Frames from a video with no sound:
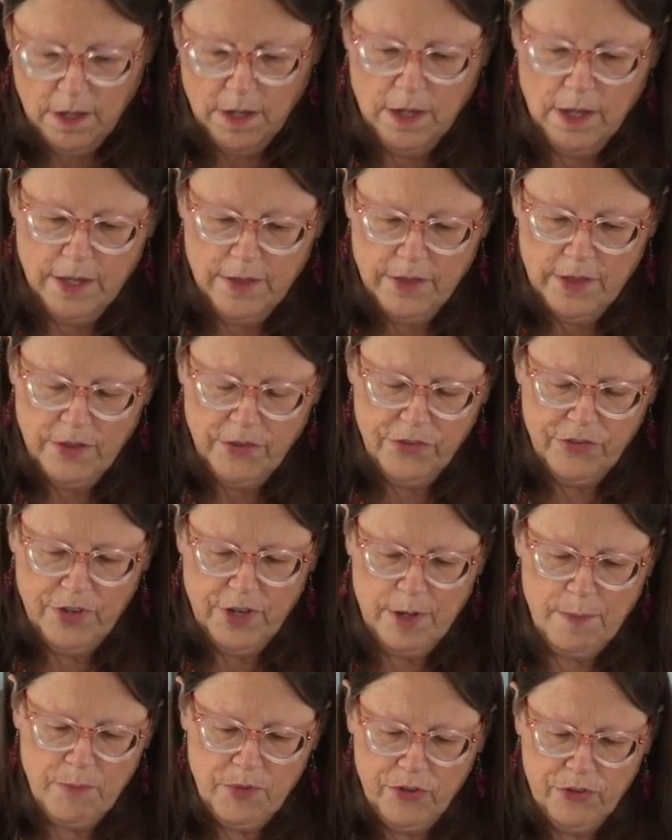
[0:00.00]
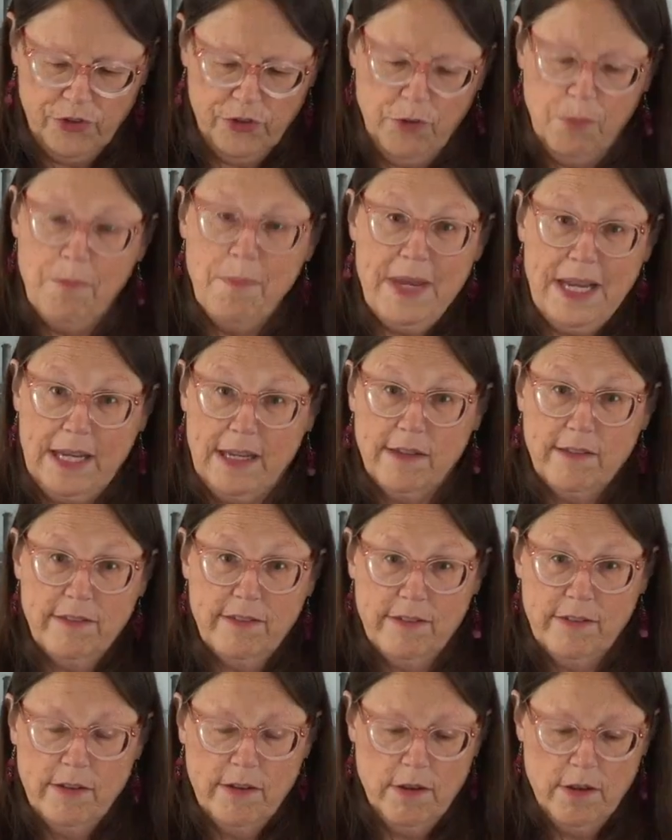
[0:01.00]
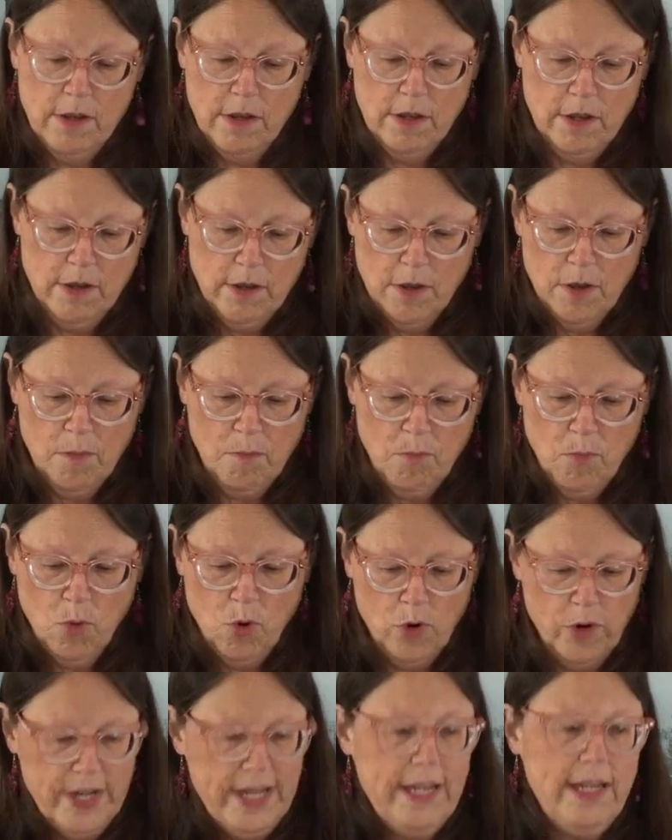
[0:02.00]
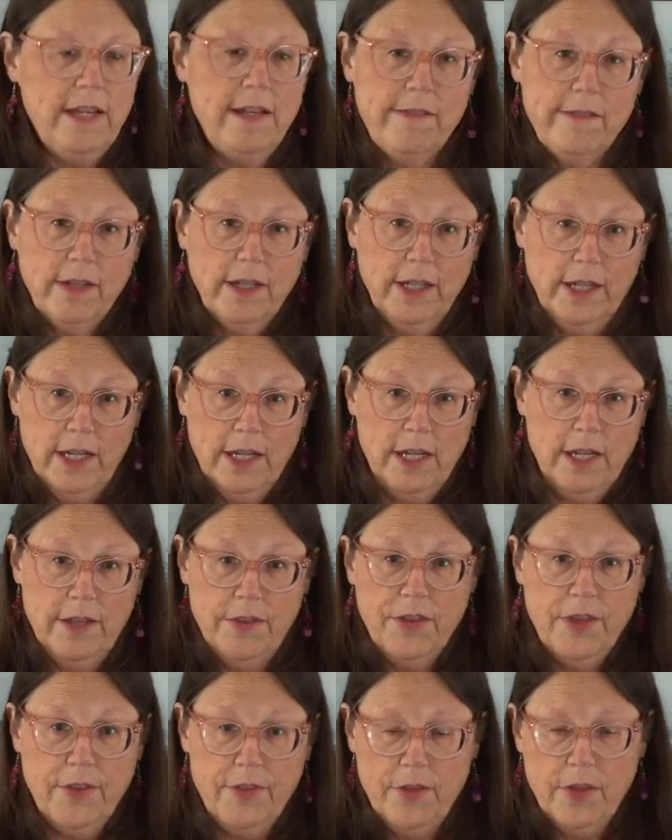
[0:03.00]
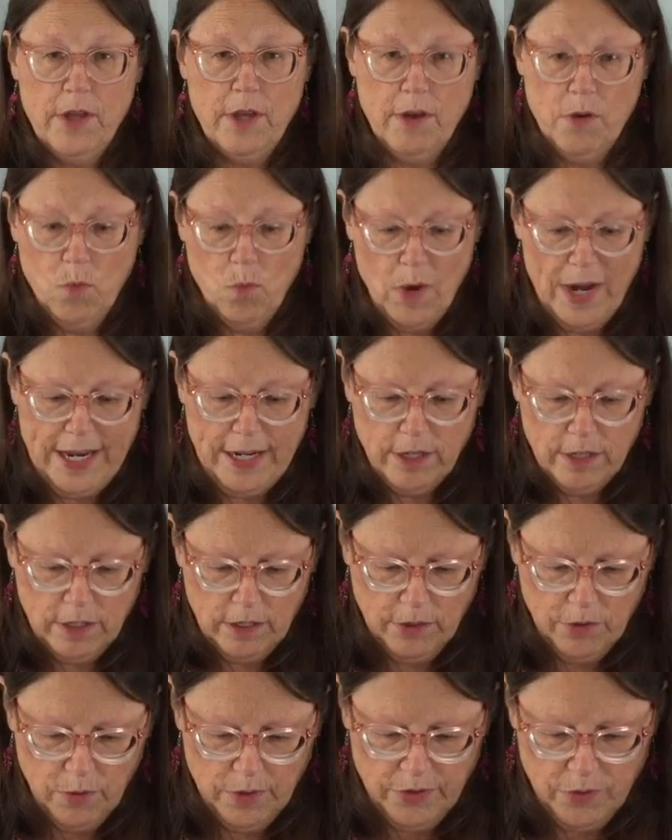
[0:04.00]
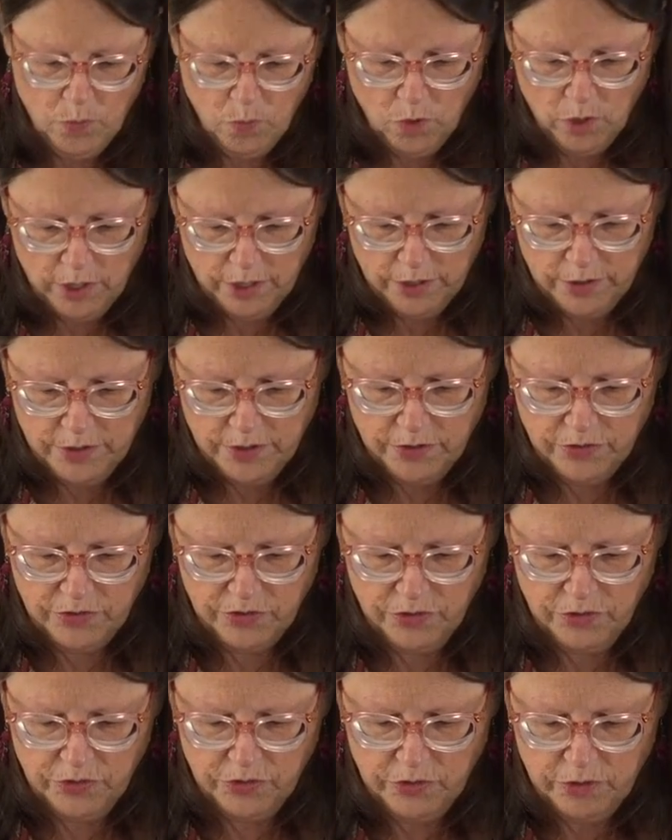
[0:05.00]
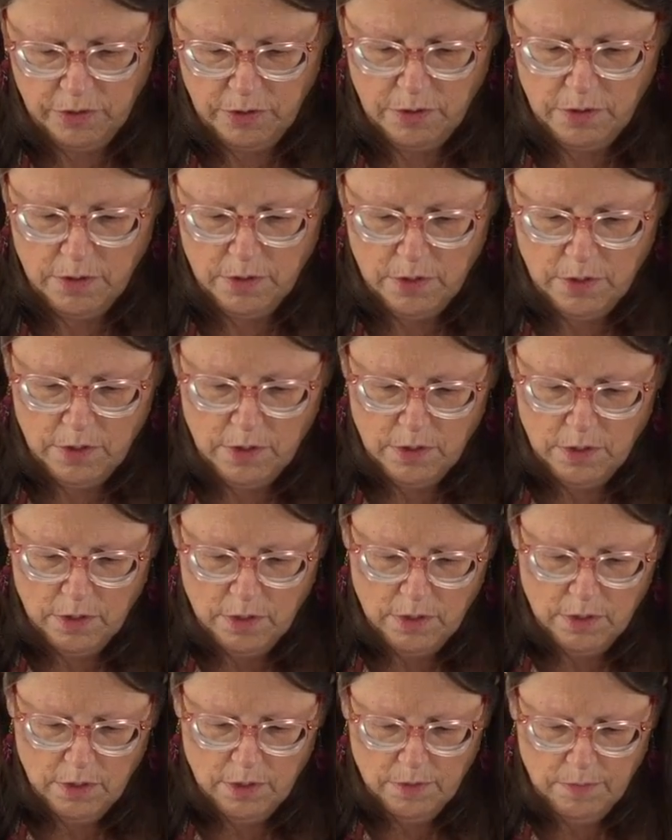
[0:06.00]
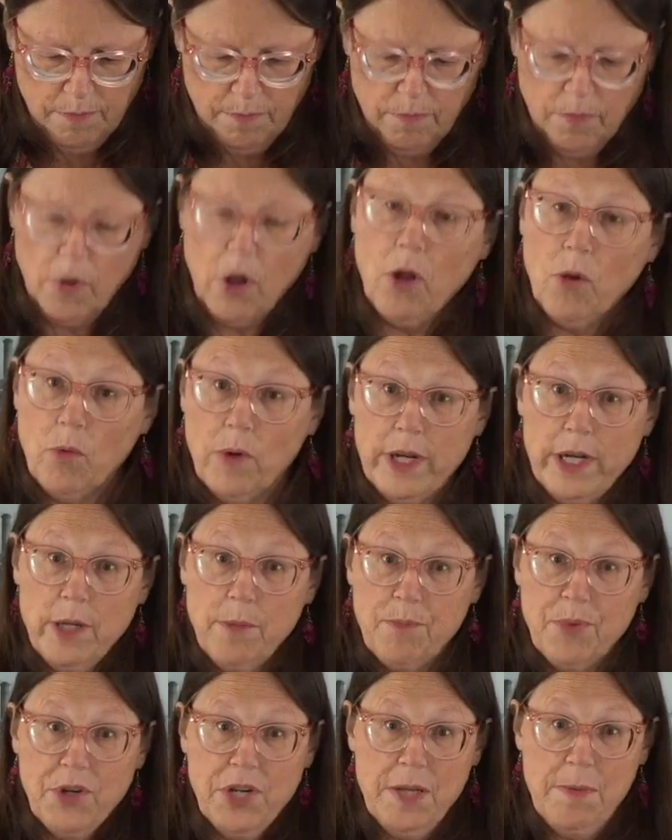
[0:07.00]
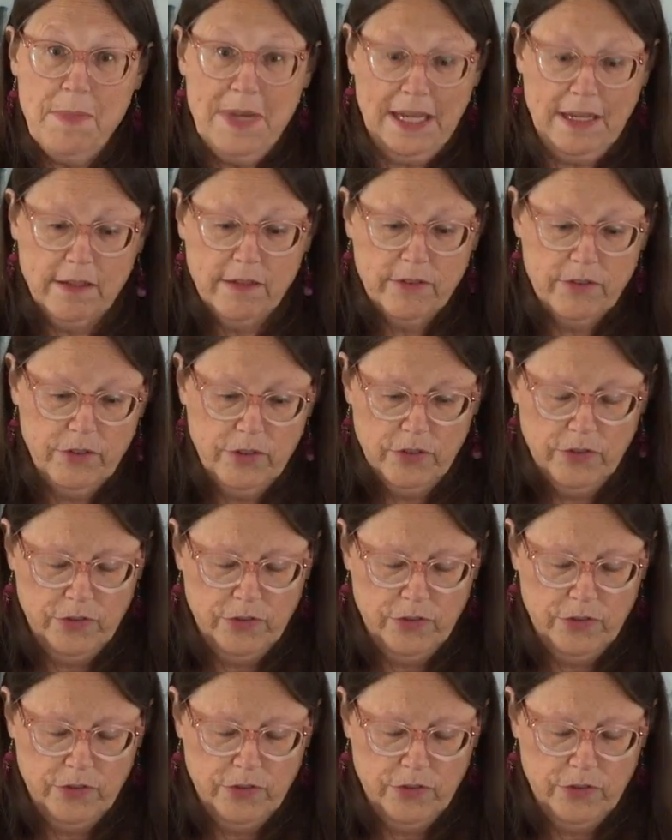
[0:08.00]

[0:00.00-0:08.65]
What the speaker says: And this seems to mix more easily than the white glue in the water. This is already pretty mixed.